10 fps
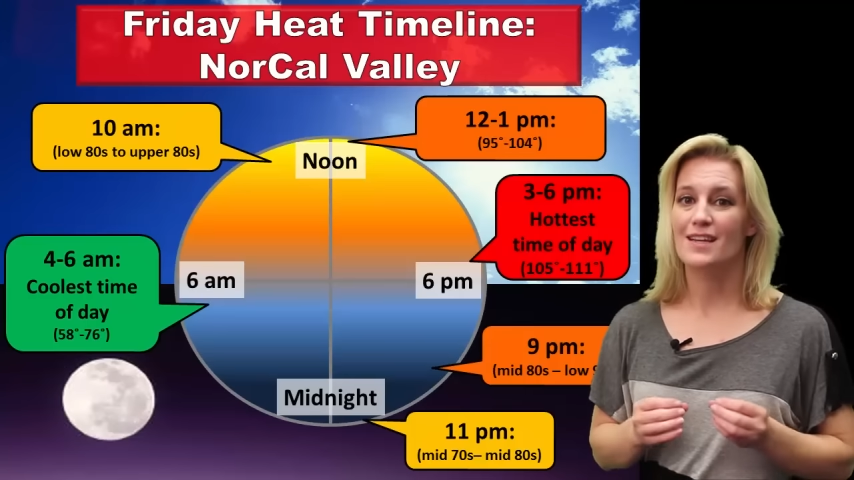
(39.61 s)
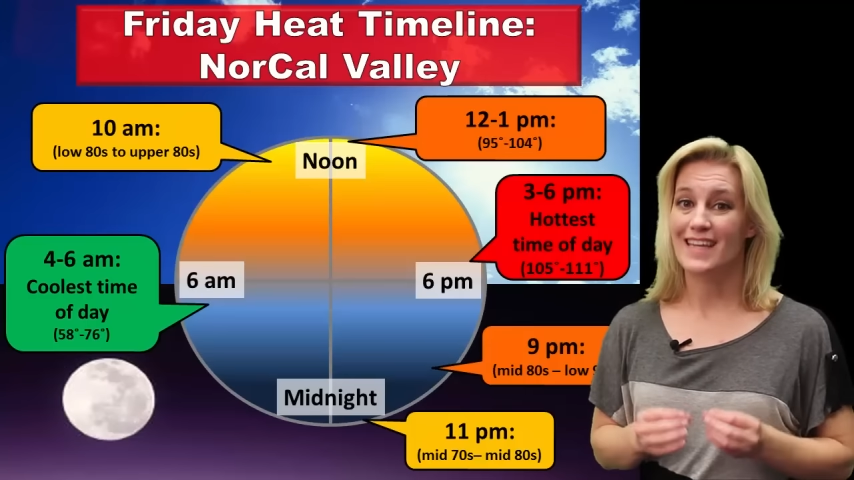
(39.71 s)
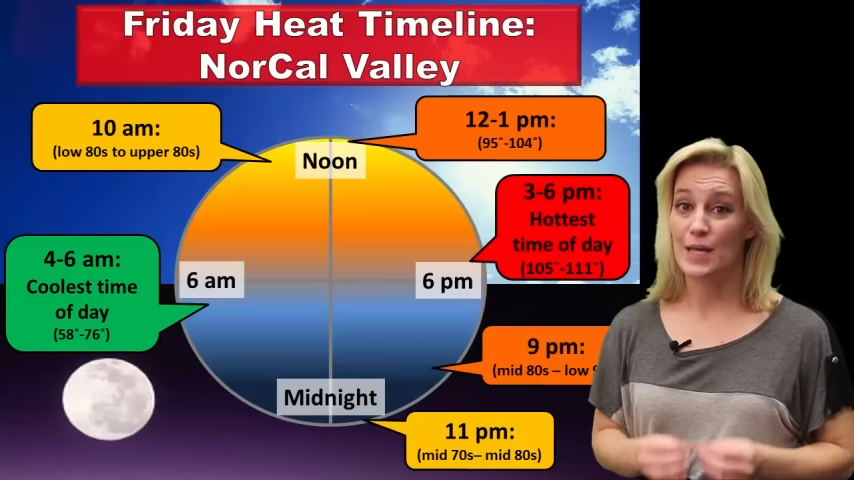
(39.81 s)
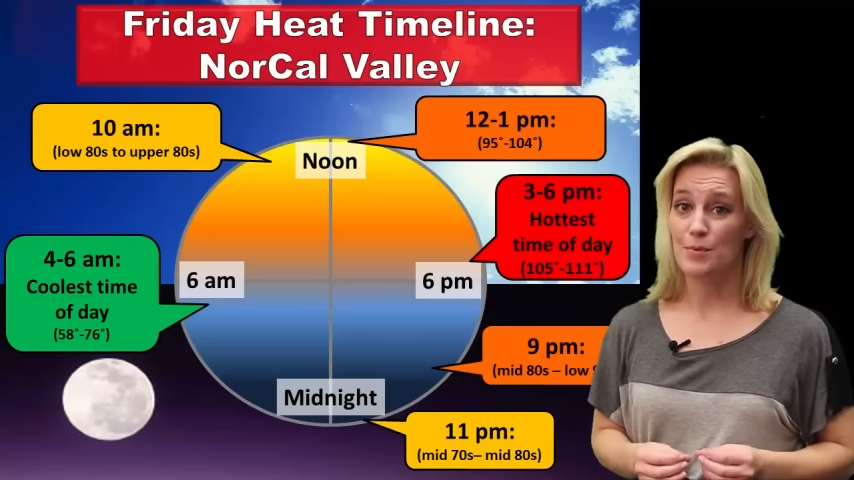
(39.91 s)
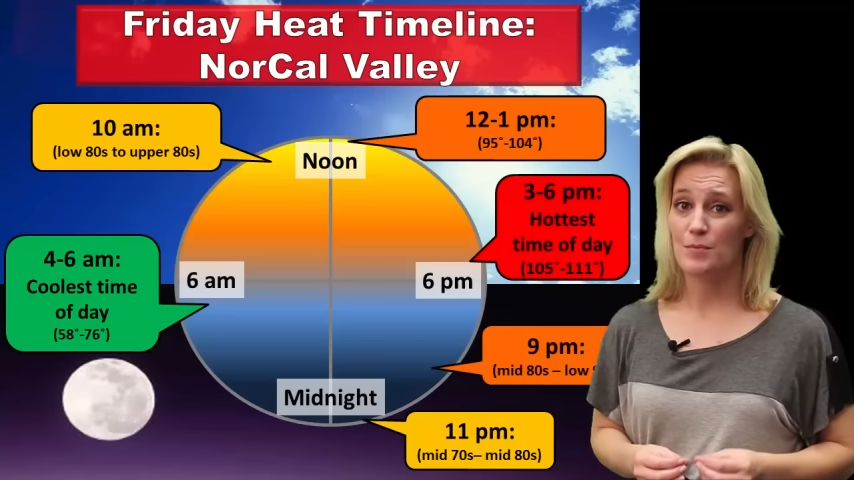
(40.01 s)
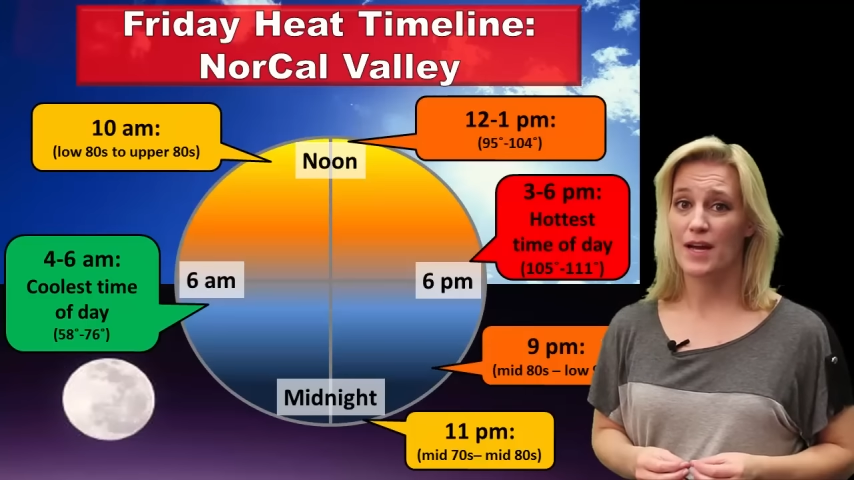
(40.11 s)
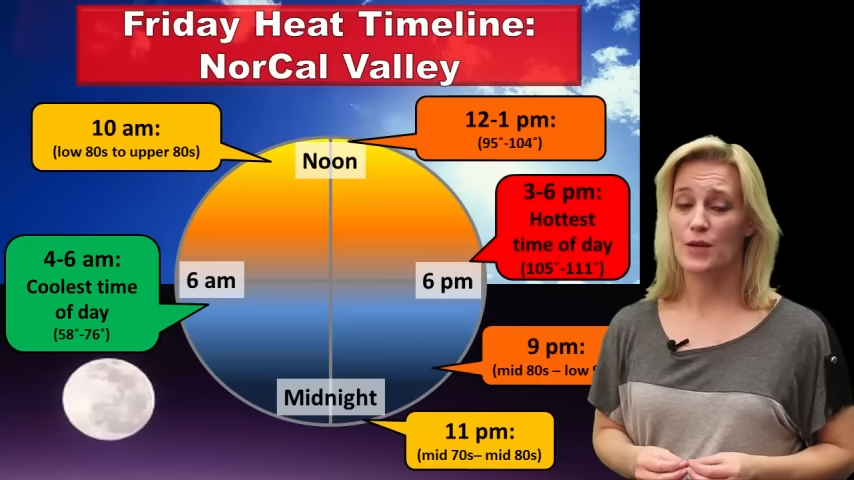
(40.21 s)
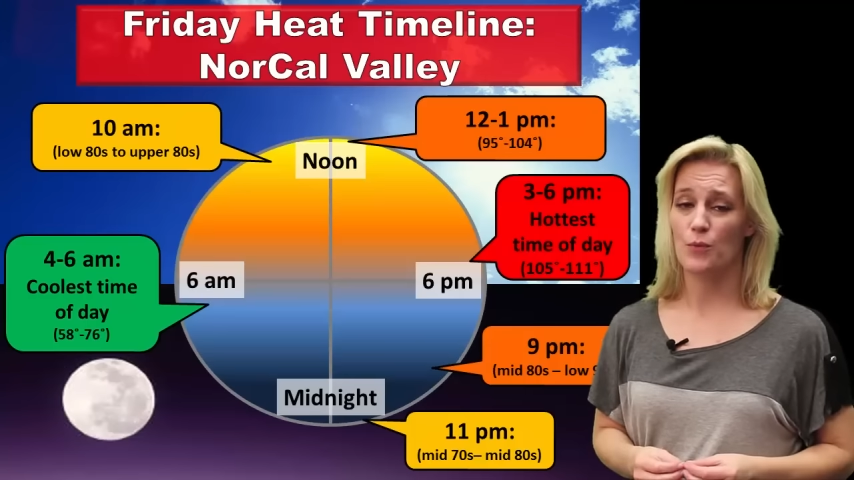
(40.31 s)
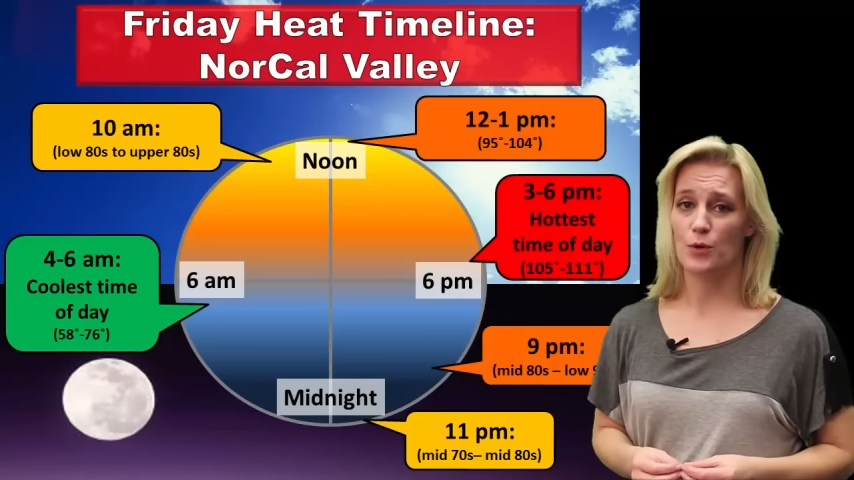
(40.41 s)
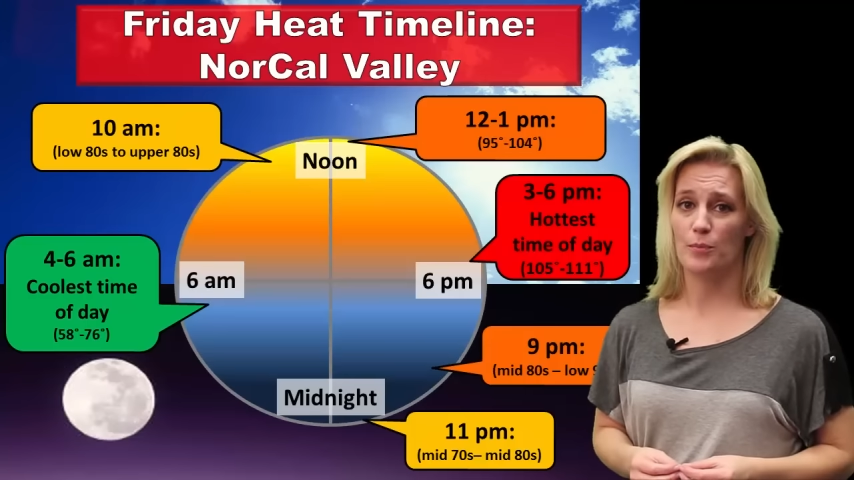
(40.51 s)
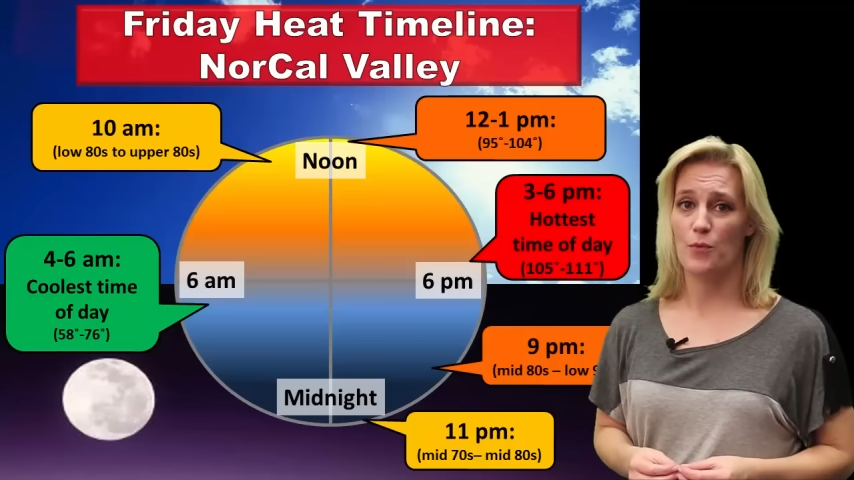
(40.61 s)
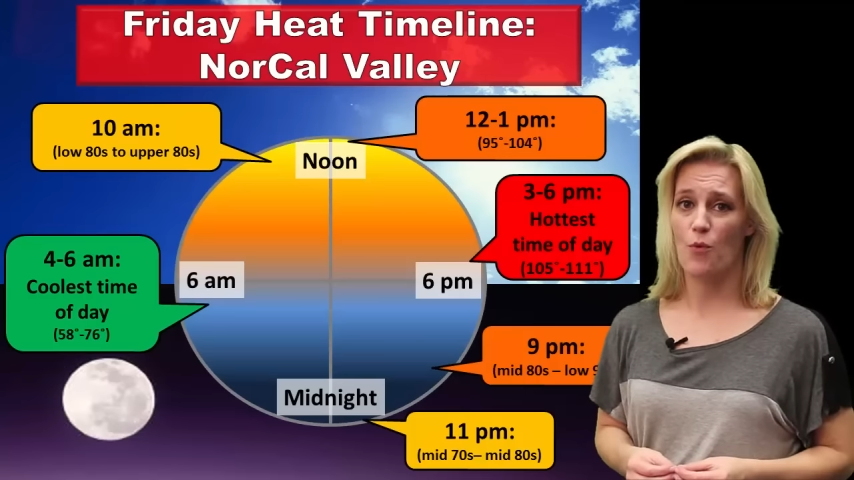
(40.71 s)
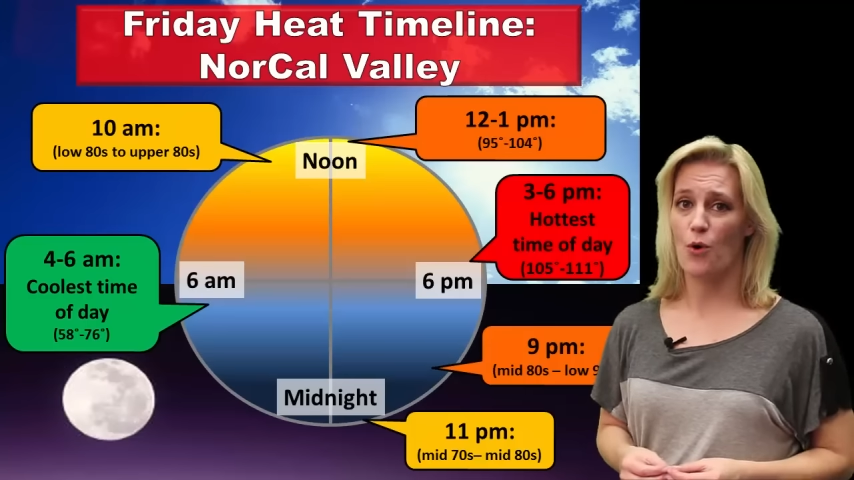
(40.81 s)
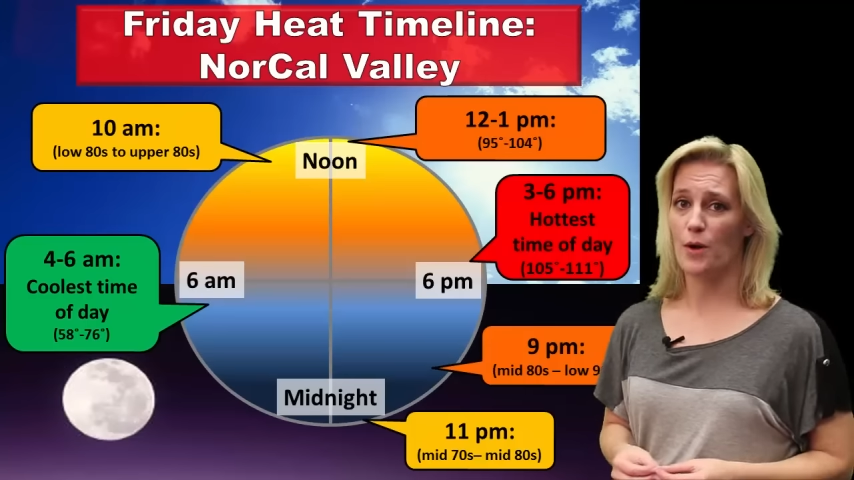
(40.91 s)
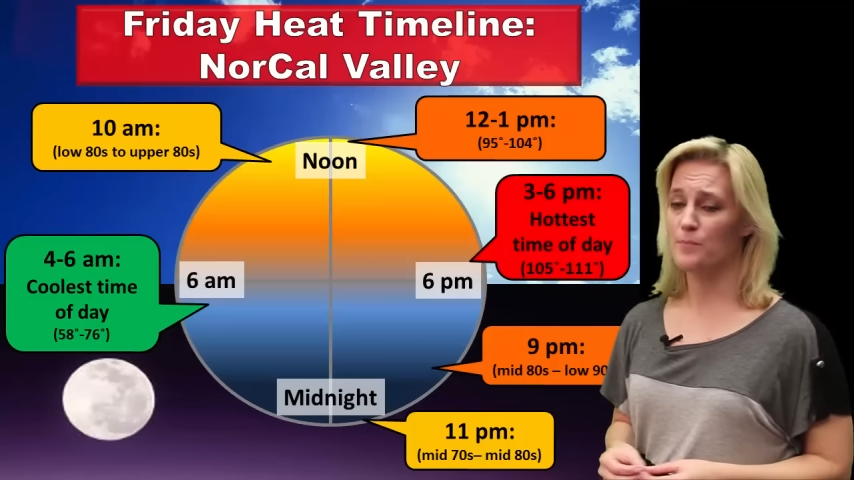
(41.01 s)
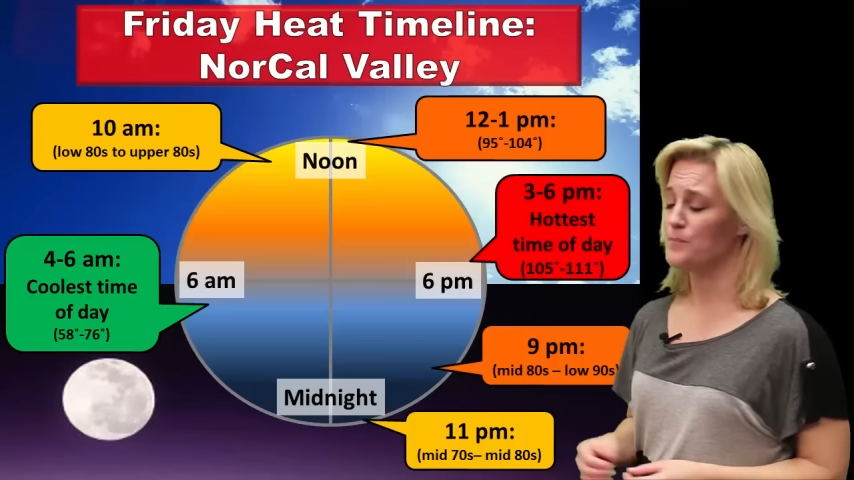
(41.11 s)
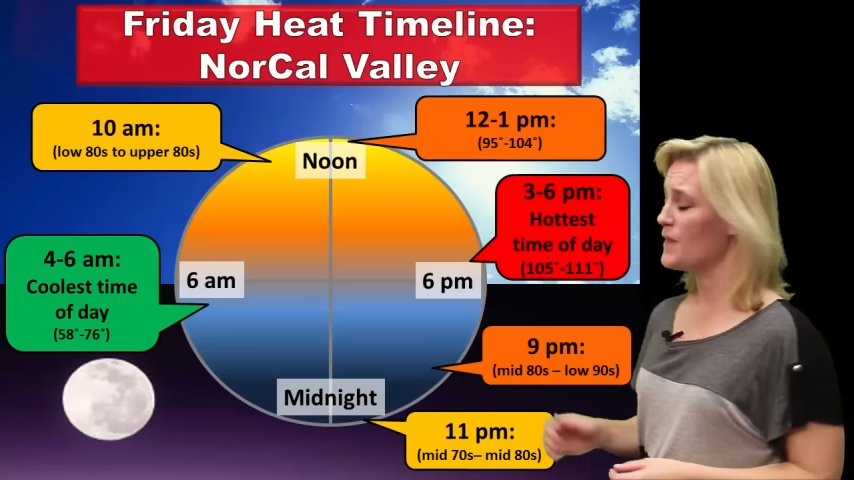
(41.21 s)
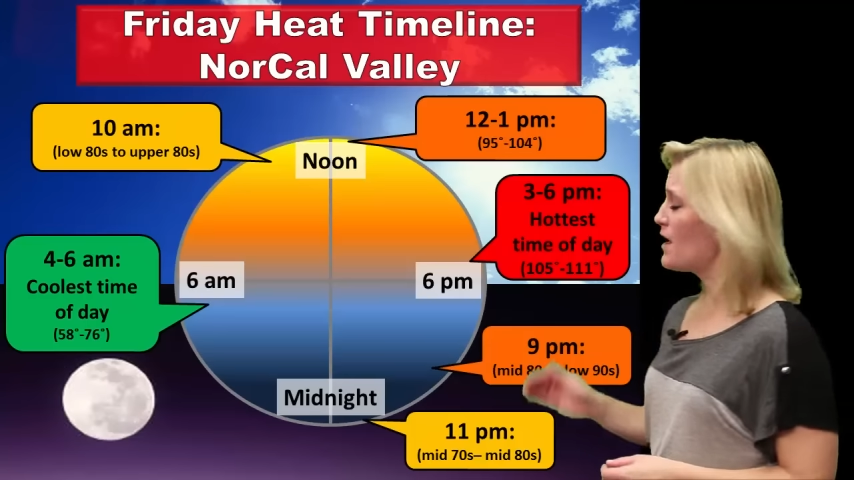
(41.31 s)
keep in mind it will be warm.